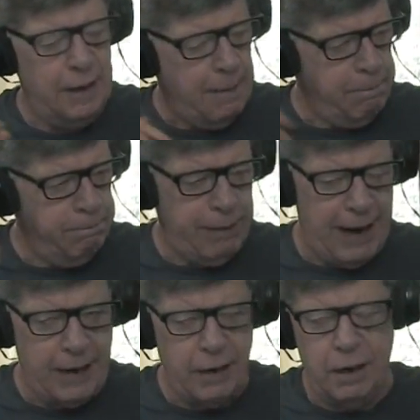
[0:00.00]

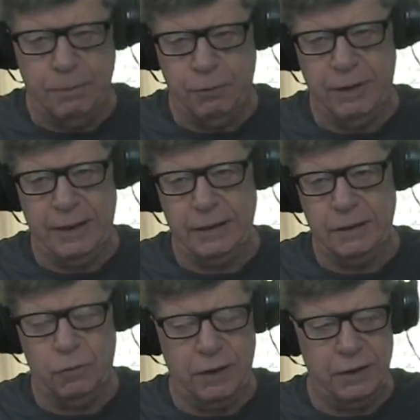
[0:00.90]
back operating
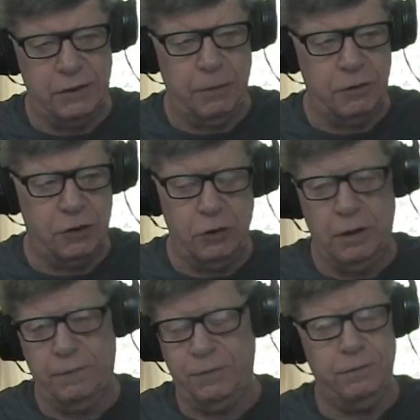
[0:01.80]
the way they're supposed to,
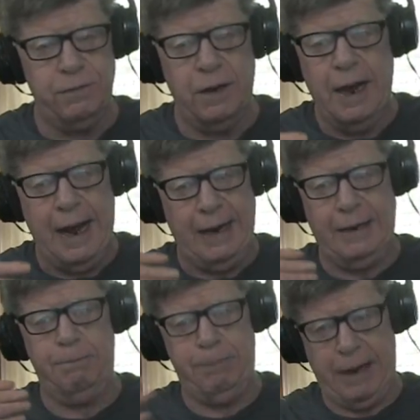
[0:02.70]
if you've had
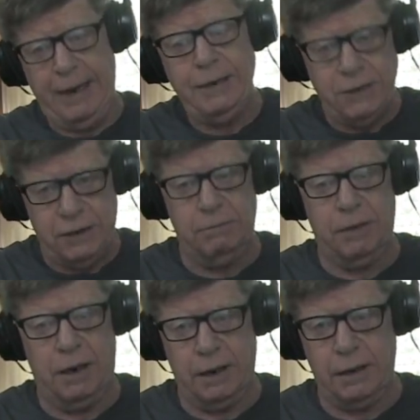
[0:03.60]
to pay
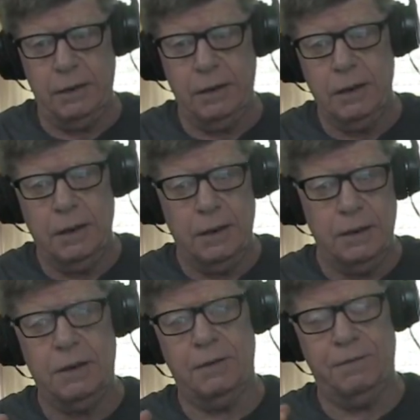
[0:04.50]
somebody
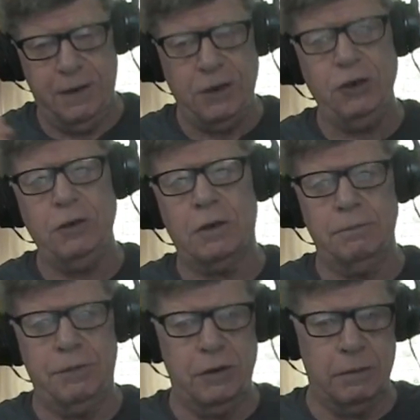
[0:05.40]
to fix your
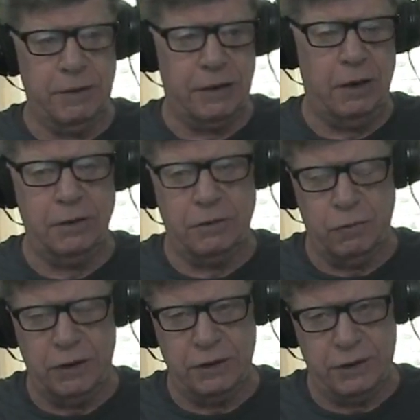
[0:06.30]
computer because of
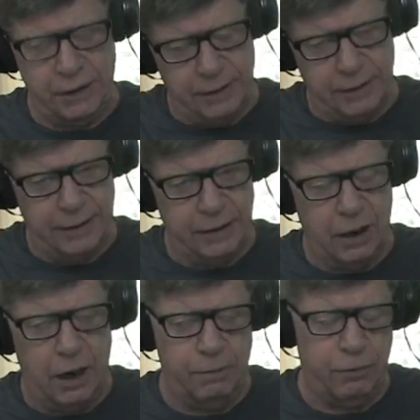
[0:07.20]
Windows 10 to get it
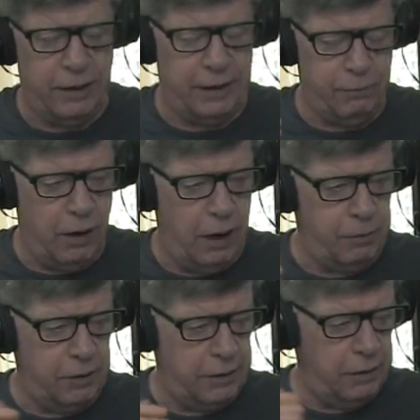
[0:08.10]
operating
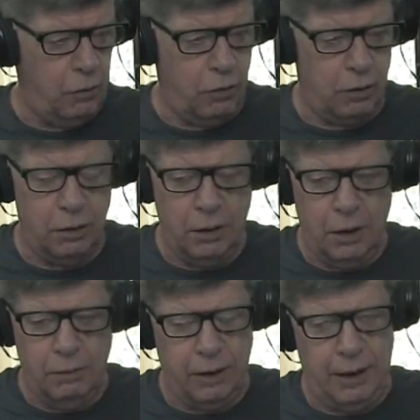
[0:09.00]
properly or
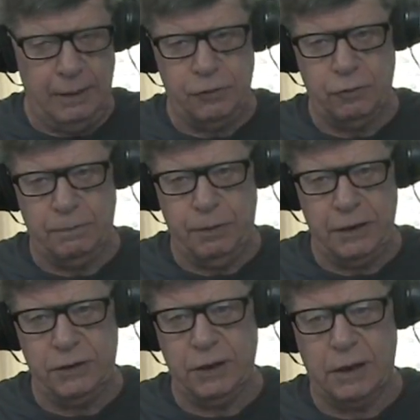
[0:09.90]
perhaps
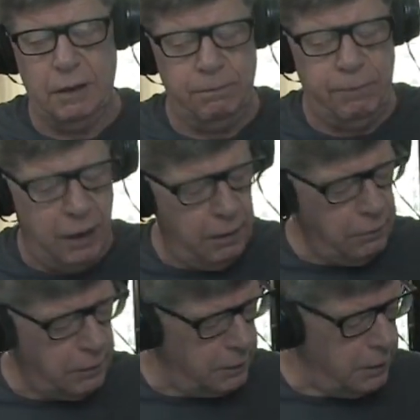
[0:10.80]
replaced a
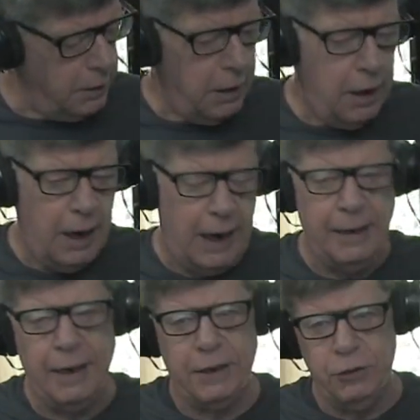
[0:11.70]
component. I'd
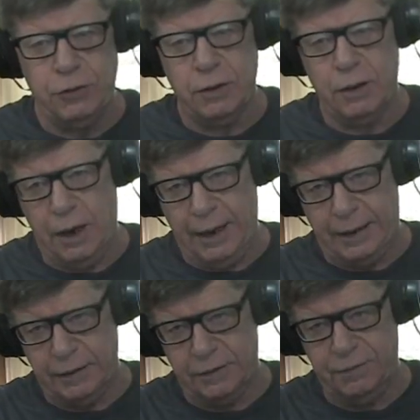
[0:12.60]
like you to
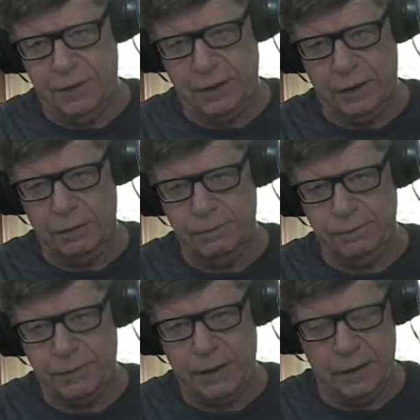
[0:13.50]
like this video
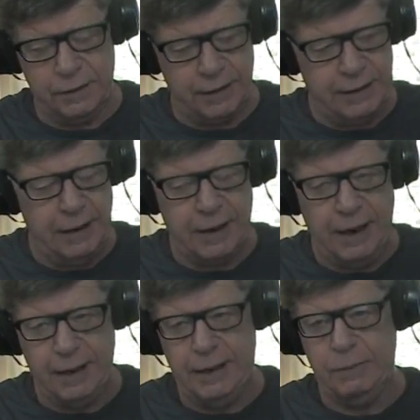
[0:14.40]
uh, to keep,
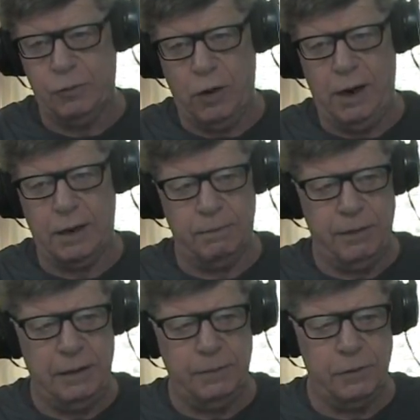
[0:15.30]
kind of keep track of
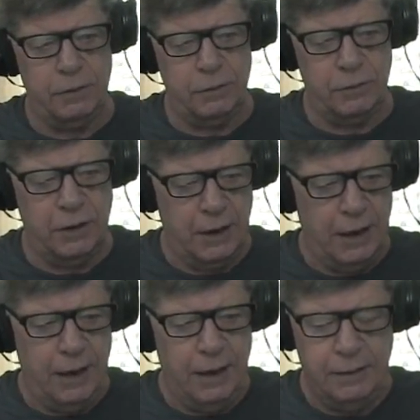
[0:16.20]
people who's
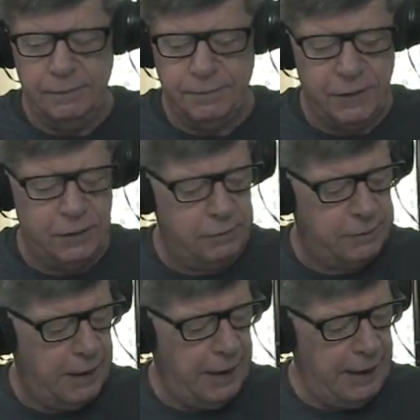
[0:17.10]

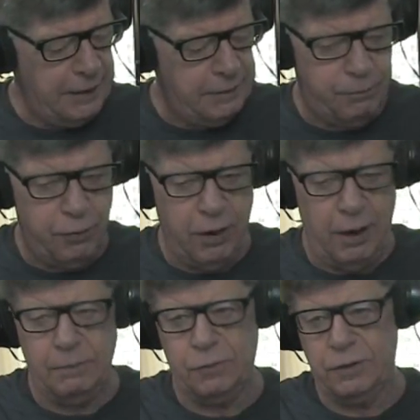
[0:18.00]
who's had
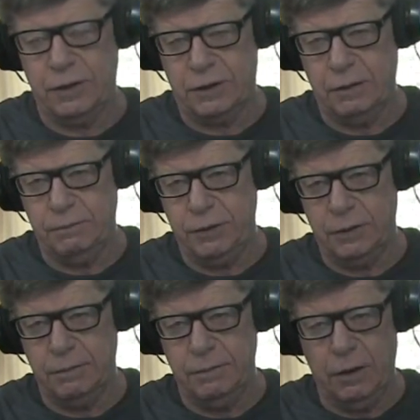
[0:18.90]
problems with this
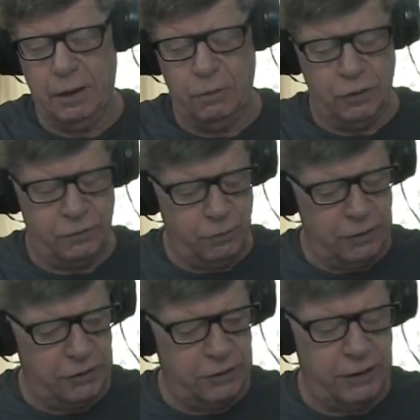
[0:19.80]
computer, uh, with
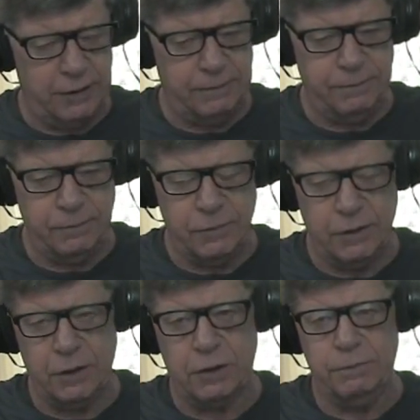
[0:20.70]
Windows 10,
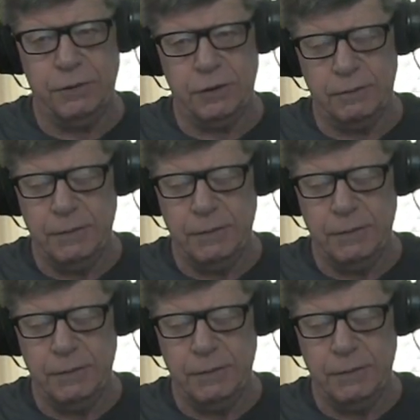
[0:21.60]
their computer